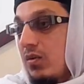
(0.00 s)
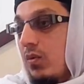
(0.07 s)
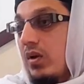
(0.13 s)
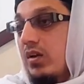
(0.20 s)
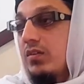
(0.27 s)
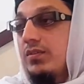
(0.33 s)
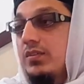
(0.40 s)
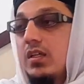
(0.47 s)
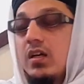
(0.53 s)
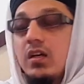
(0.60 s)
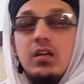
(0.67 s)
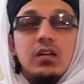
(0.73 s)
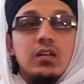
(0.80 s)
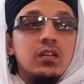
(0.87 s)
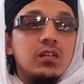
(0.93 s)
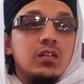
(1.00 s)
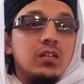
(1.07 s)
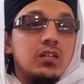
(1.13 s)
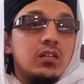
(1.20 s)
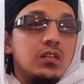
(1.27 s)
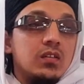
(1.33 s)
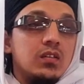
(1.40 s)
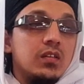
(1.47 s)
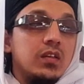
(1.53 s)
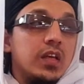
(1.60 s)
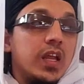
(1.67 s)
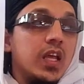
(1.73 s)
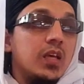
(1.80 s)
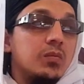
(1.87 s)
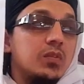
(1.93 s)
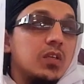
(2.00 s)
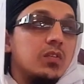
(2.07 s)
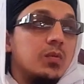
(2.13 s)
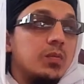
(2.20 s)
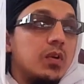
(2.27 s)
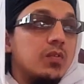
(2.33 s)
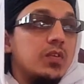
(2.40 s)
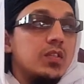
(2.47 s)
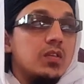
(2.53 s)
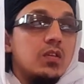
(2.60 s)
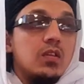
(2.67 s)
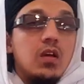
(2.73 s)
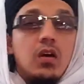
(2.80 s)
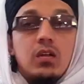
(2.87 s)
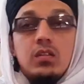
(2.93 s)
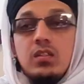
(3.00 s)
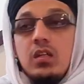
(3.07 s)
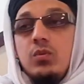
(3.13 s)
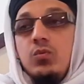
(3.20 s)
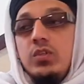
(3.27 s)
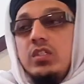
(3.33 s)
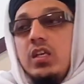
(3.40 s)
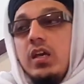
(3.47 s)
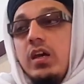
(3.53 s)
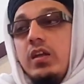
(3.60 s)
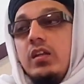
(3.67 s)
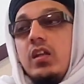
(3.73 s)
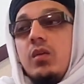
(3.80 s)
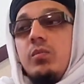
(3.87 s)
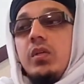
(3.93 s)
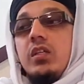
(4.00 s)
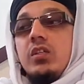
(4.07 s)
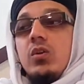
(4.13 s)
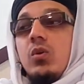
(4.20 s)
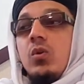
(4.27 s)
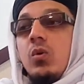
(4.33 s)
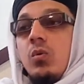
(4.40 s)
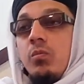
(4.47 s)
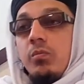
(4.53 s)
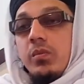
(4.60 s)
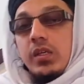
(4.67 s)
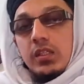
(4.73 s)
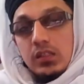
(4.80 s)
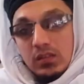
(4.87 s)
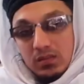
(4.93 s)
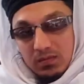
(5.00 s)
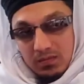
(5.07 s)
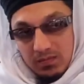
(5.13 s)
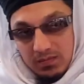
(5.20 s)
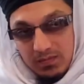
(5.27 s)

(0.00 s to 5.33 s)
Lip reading: One of the names of the Prophet sallallahu alaihi wasallam, we say An-Nabiyul Ummi.